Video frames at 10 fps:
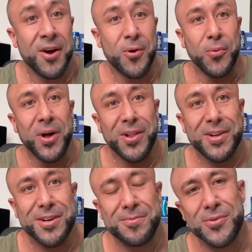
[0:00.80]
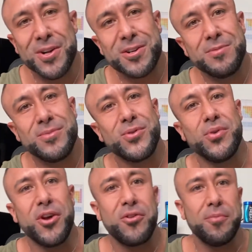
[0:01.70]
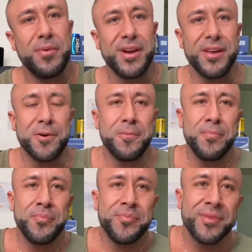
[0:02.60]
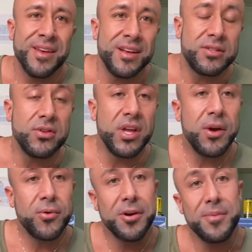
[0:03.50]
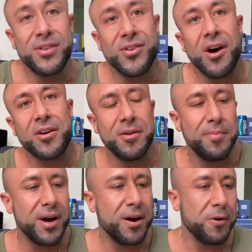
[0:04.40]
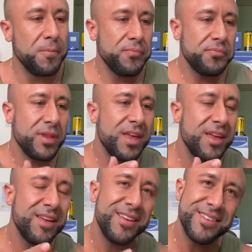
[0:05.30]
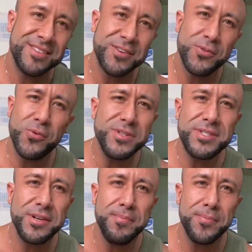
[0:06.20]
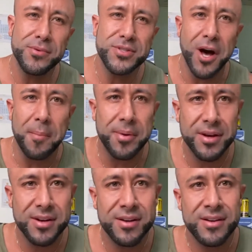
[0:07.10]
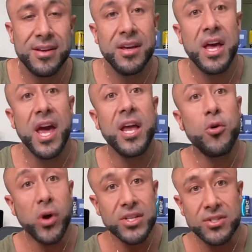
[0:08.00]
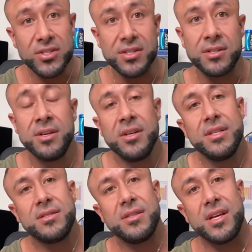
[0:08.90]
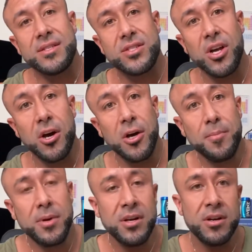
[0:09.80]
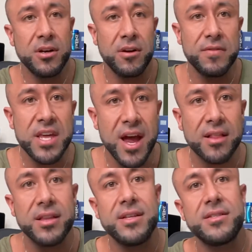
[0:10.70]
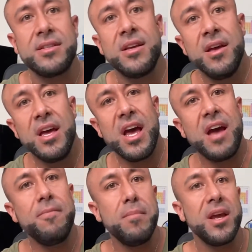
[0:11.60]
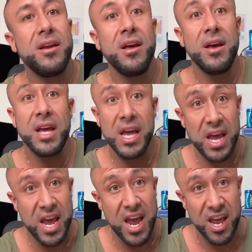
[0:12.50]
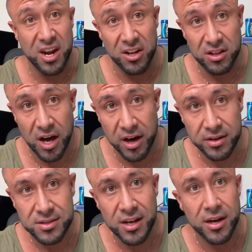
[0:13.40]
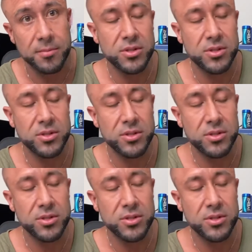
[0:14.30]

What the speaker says: Welcome to another video. Today we're going to be talking about one simple topic, a question that some of the athletes have made and a lot of times.